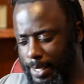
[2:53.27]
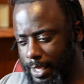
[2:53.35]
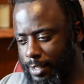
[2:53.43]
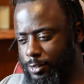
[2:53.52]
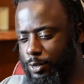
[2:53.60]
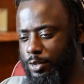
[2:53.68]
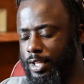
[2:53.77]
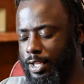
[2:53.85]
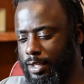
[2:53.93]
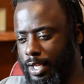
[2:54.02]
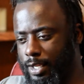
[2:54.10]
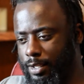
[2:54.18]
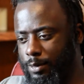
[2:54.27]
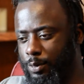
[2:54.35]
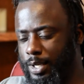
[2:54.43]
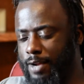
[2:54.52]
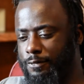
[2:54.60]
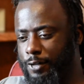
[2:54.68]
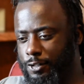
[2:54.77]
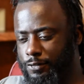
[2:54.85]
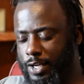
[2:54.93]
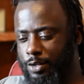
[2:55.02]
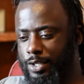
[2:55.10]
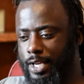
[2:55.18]
Yeah, so like when I first
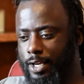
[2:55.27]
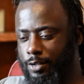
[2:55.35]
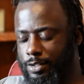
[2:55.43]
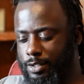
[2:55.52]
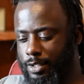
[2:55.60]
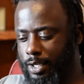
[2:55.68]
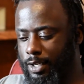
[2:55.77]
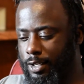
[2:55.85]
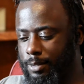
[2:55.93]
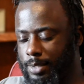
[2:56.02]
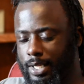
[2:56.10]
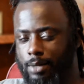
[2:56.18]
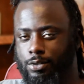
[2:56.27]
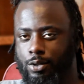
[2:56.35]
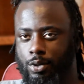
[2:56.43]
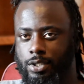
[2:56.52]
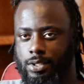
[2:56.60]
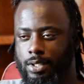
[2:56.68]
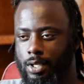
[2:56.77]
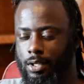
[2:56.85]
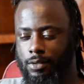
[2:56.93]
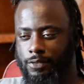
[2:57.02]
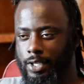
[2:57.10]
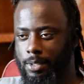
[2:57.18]
found out that I was going into the
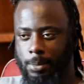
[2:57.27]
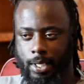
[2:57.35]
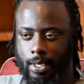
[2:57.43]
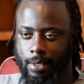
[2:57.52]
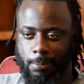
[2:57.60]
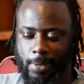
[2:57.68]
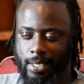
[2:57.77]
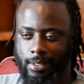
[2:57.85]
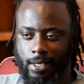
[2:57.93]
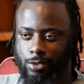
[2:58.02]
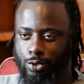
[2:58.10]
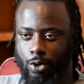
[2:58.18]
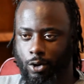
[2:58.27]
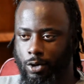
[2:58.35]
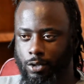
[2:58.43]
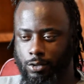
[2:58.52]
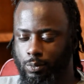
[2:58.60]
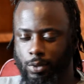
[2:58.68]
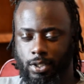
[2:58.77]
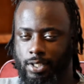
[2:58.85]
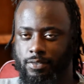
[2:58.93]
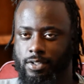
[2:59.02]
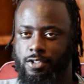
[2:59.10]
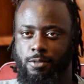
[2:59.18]
Hall of Fame, my next calls weren't
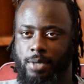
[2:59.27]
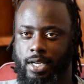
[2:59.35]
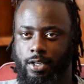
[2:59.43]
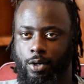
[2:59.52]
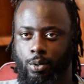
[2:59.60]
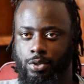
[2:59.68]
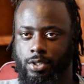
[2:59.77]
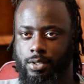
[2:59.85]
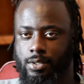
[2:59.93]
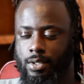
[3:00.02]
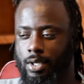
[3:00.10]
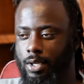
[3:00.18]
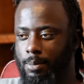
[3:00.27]
even to my coaches.